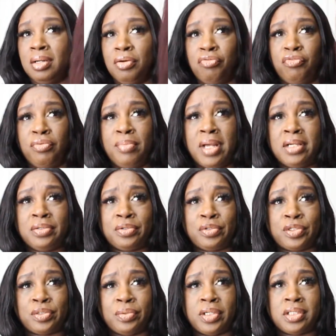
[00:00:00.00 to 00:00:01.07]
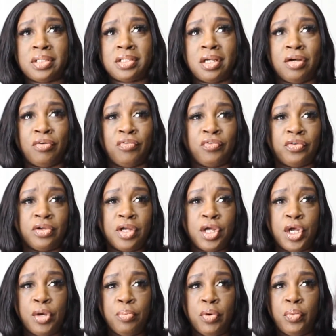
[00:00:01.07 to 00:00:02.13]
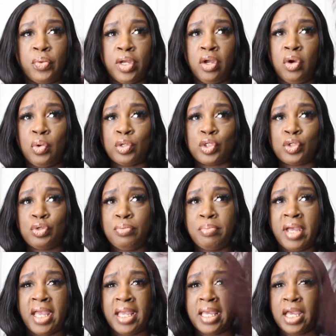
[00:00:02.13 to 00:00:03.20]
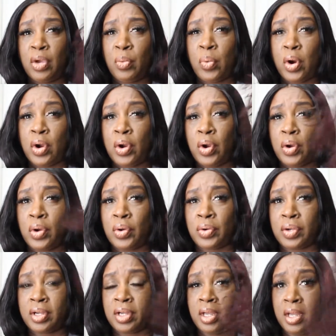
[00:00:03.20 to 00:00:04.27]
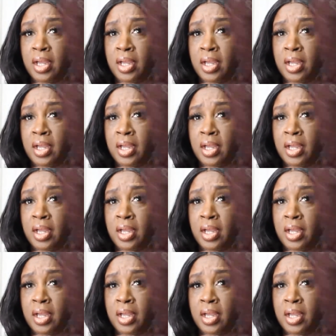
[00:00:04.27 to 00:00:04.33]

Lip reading: for my little short self, but we're going to make it work.